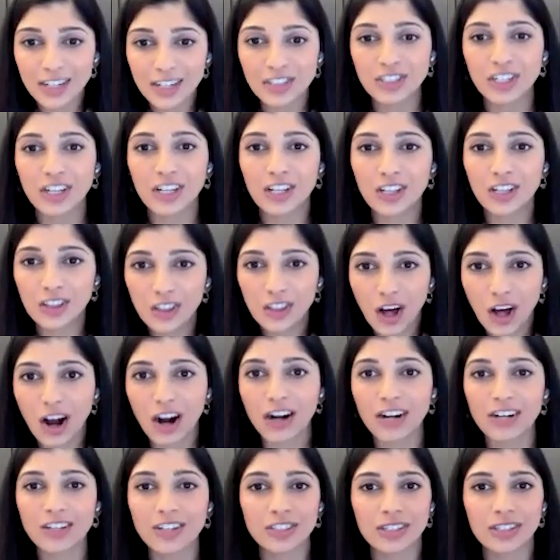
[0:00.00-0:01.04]

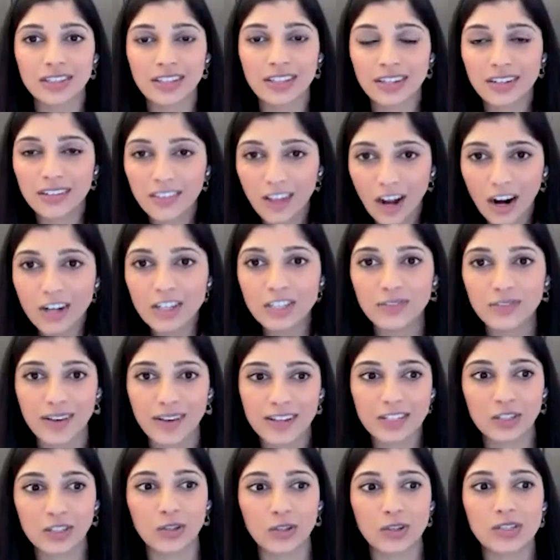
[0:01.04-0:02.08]
are they're large
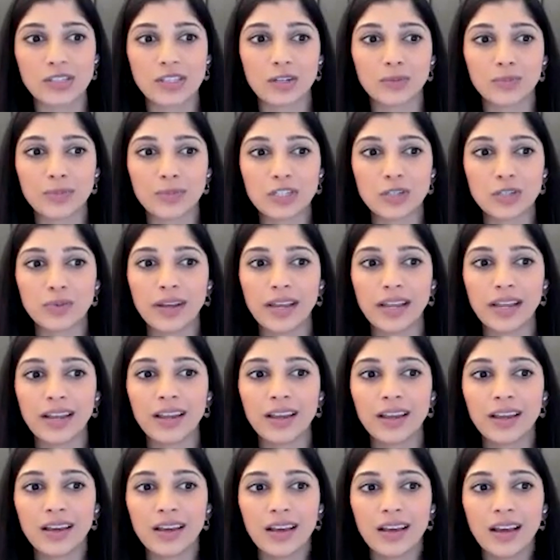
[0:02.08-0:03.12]
vesicles.
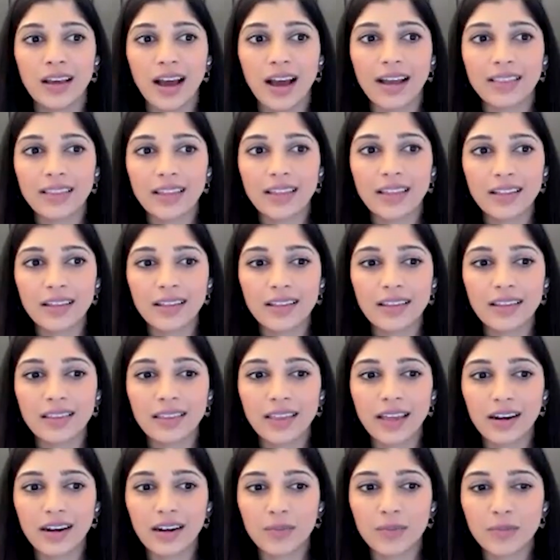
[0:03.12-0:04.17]
I think
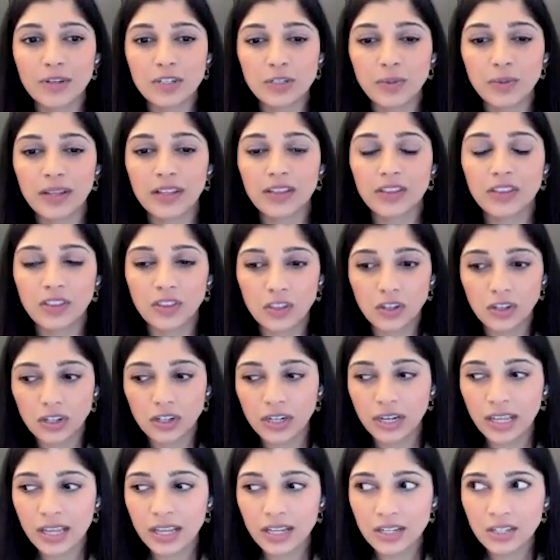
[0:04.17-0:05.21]
they're between
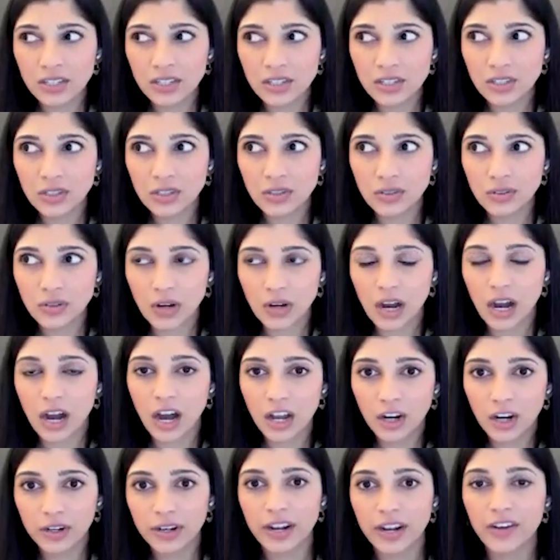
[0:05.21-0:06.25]
30 to
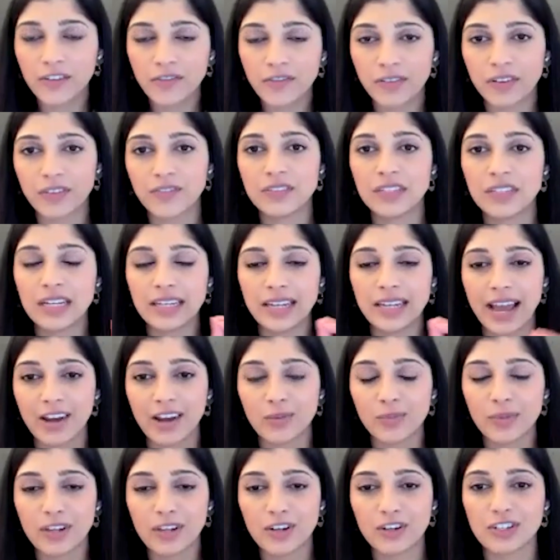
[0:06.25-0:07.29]
150
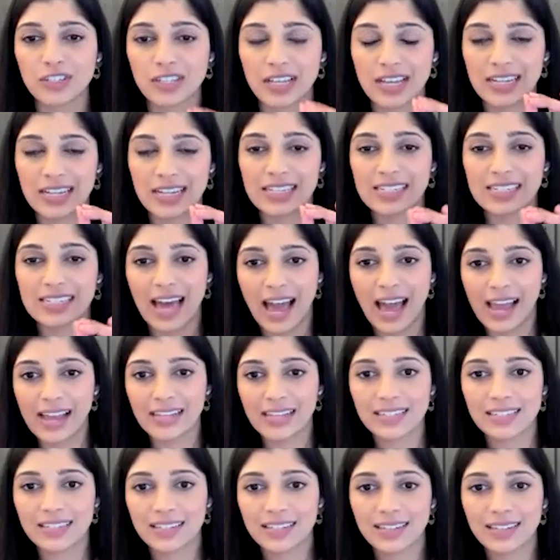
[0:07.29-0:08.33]
nanometers in
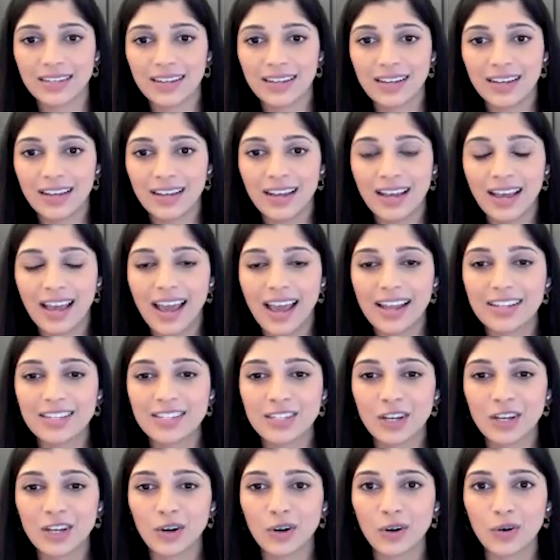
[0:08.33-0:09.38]
size. And
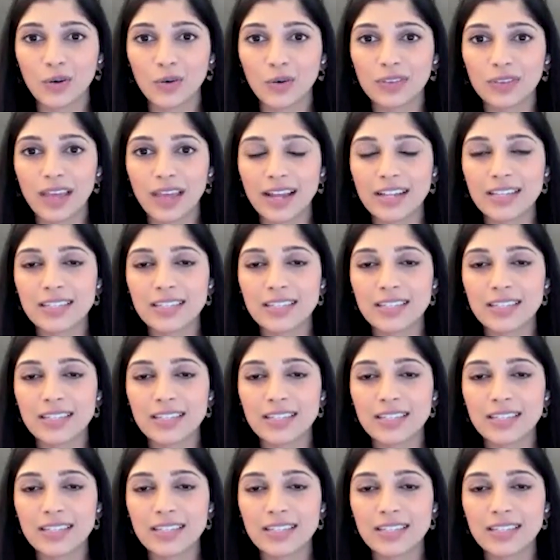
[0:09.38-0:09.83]
so